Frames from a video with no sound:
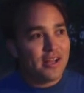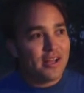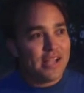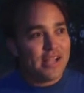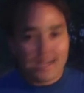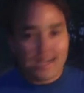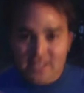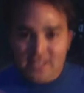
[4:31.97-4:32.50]

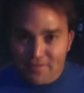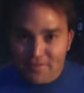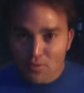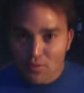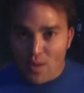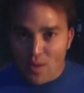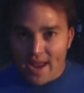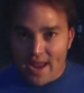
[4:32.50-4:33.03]
in a
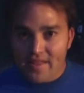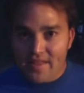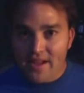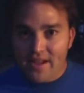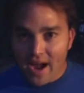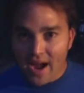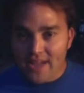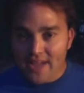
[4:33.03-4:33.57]
different way than
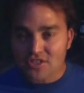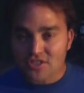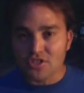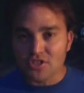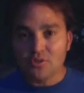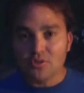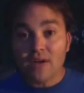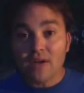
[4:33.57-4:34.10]
guys
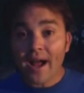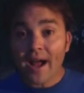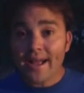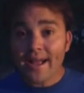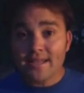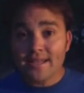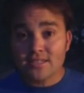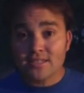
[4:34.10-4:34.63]
do.
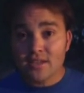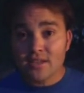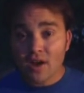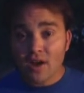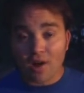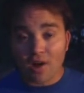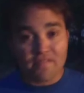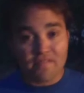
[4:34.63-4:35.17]
Guys
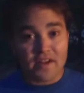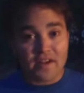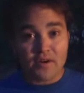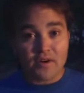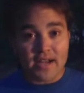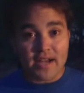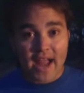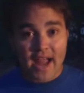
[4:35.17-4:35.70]
are
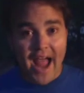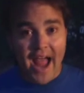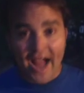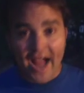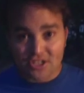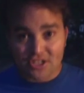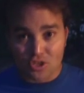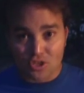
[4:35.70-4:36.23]
very
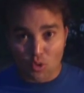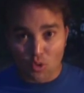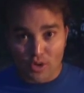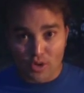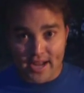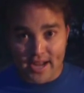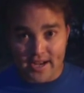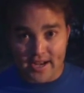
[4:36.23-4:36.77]
action
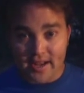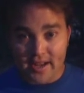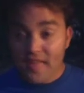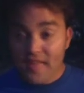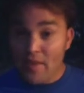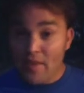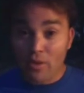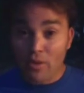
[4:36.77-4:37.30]
oriented.
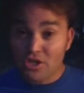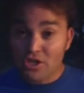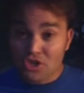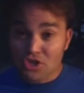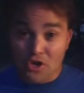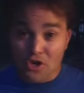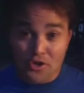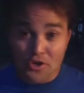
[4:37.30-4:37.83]
They want to
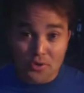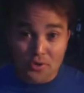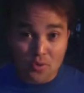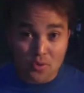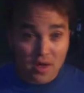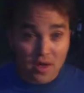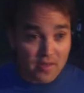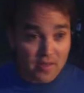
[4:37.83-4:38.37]
show
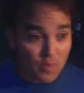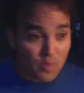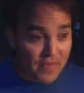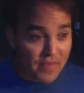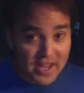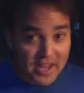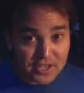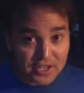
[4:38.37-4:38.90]
you what
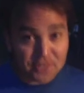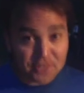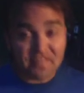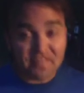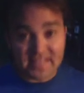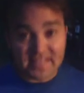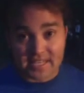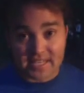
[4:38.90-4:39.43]
they can do
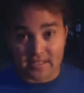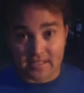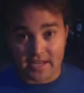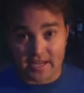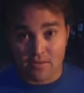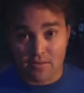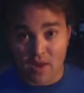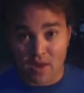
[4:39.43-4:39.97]

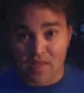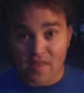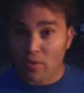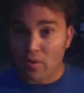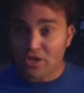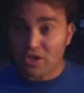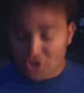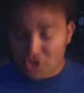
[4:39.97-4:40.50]
physically, right? They
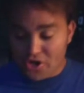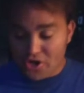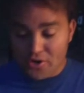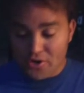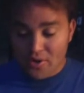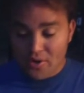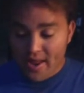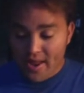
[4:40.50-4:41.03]
want to show
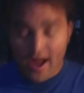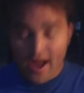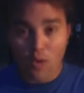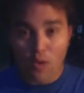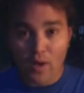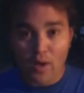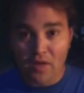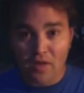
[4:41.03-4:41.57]
you how
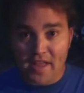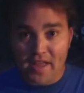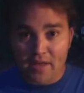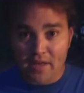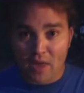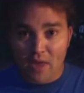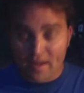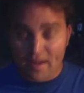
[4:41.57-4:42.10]
well they
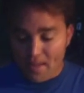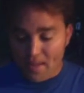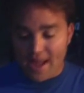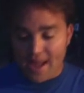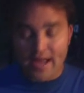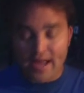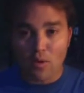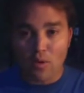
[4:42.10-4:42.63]
can ride a
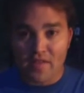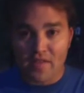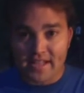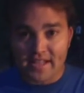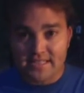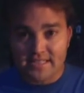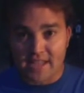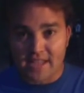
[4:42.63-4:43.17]
bike, how well they
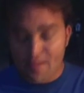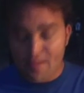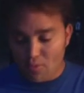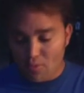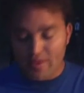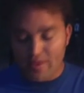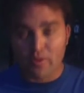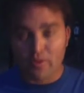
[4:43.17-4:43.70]
can
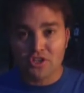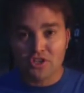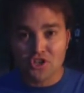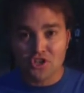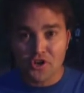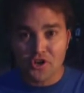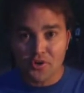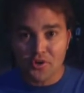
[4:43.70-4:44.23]
skateboard. They want to
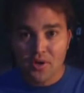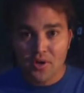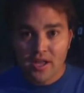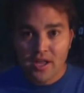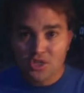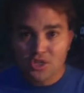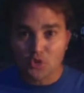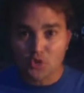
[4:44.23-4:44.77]
show you
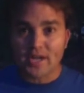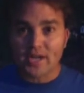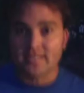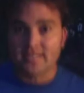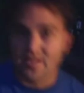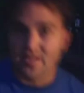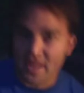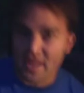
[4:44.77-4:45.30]
tricks
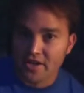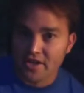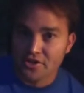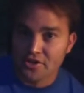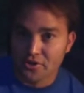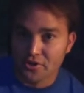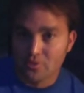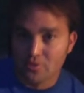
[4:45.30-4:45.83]
that they can
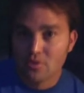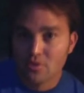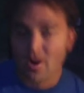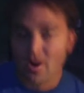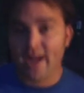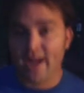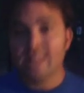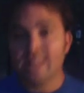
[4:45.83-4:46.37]
do,
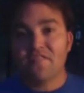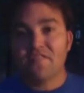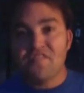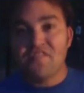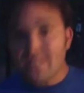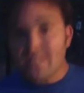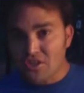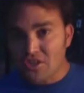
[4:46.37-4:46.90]
right? It's
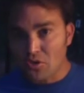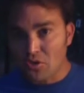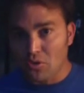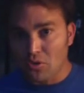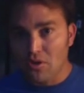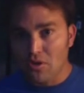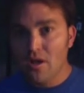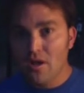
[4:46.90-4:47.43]

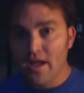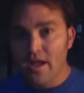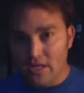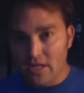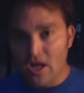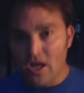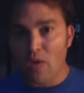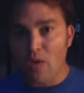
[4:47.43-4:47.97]
physical a
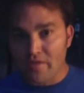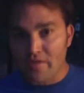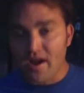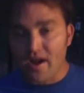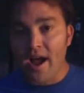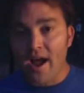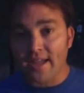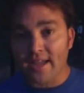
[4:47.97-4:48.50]
lot with
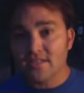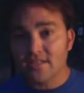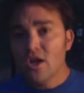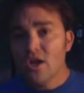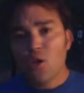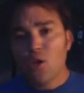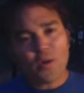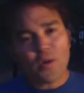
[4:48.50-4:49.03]
guys.
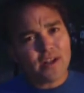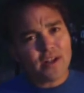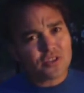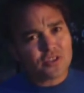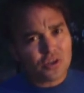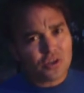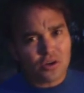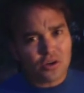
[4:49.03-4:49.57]
Whereas
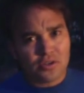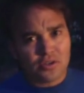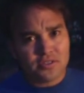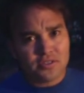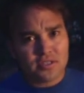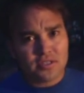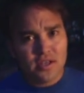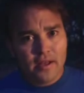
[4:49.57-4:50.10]

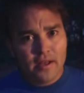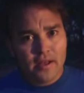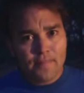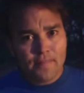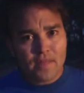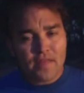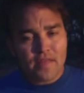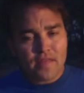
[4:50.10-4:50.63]
girls,
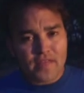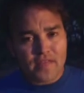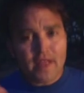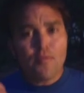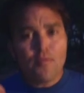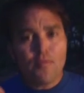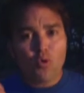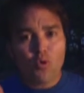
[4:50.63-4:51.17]
they
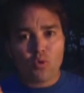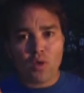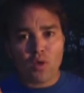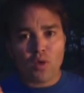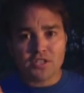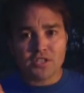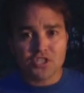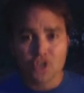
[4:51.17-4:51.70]
more
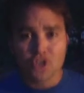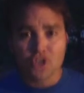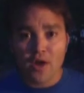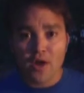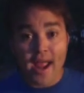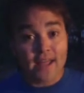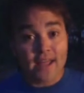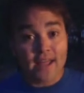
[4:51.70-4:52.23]
want to show,
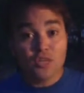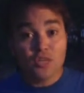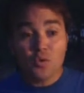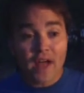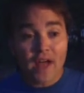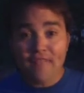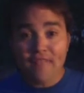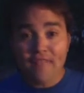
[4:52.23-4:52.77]
hey, look
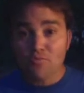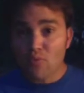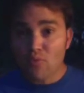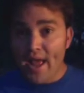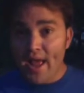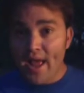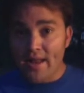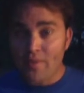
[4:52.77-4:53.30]
what I've
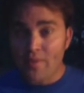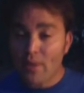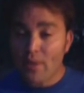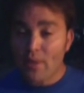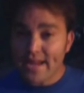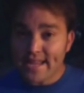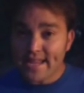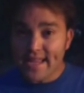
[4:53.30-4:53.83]
read. They
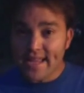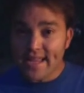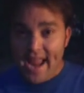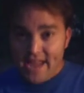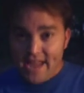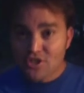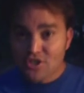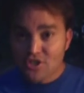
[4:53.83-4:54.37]
want to
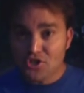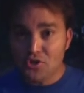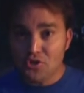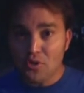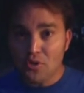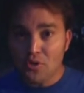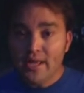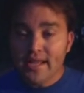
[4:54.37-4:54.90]
engage
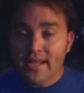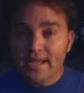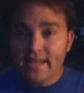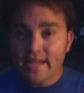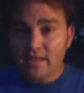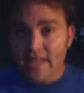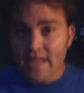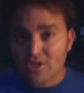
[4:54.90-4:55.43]
you
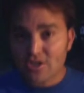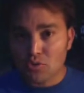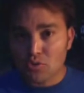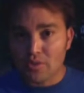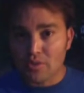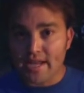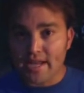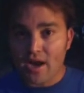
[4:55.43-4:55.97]

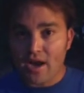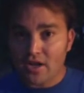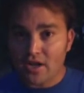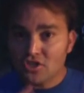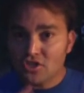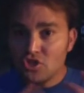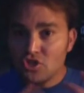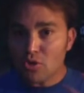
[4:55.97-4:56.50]
intellectually on
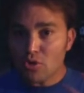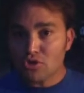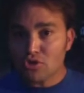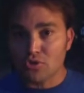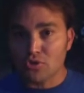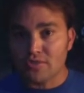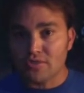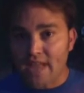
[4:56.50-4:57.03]
a
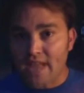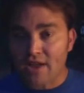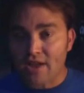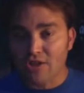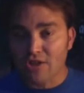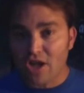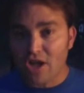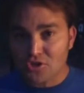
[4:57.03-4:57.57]
social,
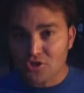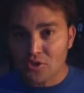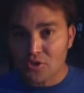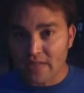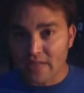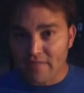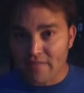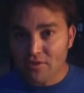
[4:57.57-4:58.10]
psychological
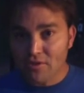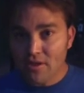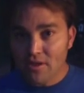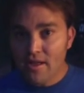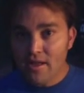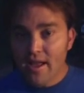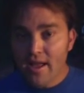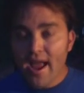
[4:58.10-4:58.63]
level.
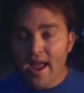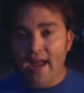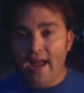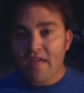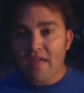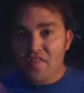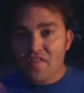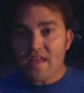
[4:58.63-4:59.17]
And
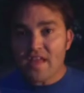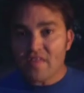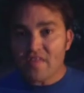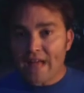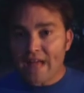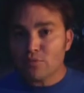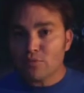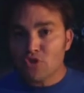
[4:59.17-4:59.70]
I think
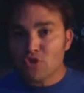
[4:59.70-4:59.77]
that's what's